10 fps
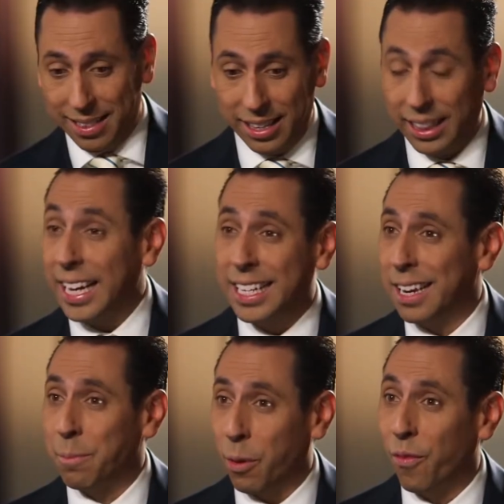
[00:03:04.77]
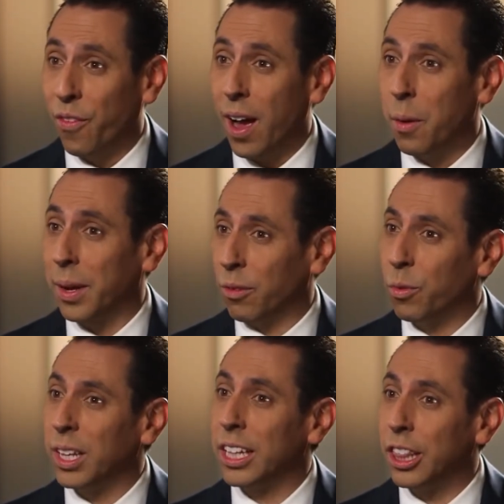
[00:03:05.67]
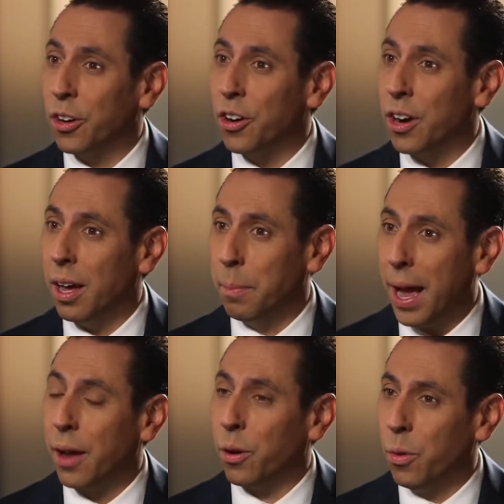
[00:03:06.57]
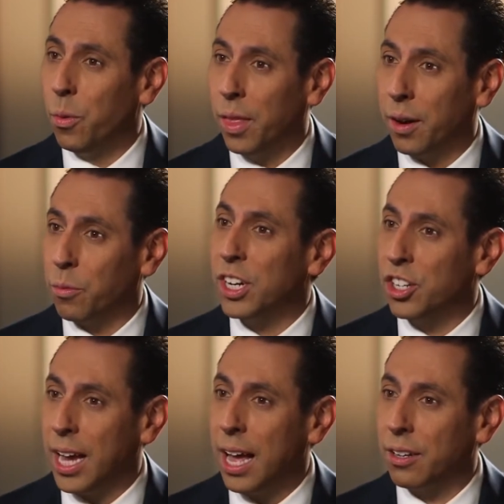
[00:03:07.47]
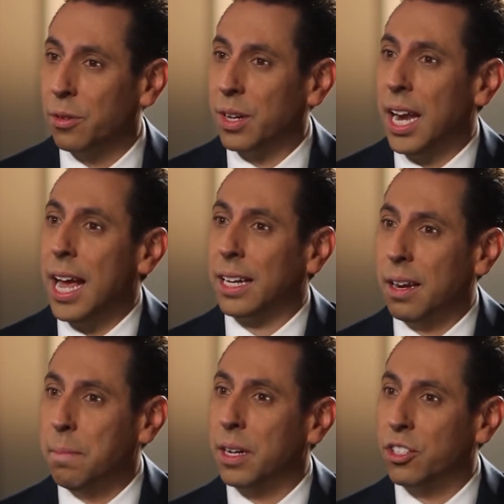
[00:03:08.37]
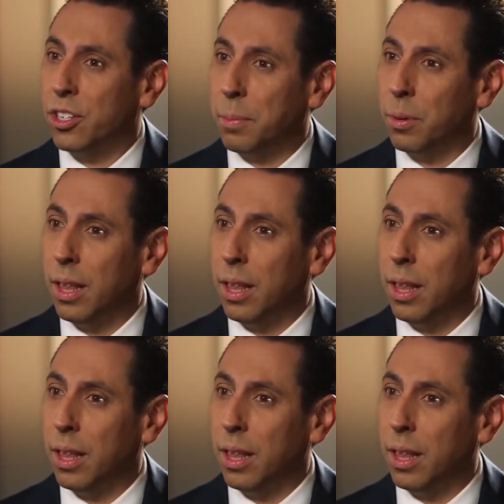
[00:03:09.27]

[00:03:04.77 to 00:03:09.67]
the LinkedIn profile, we can really learn about who they're reaching out to, connect on a much deeper